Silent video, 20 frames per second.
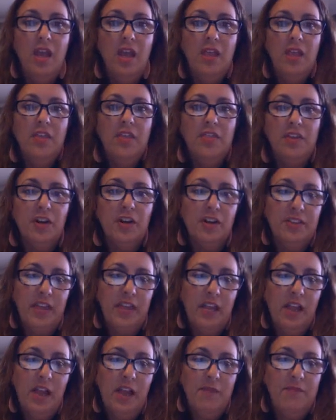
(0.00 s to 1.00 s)
The third
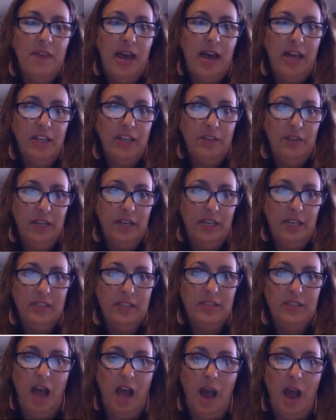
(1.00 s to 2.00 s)
thing I'm valuing
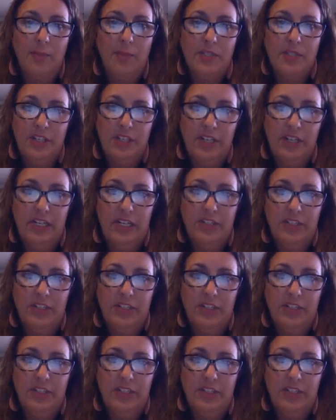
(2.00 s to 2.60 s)
is the opportunity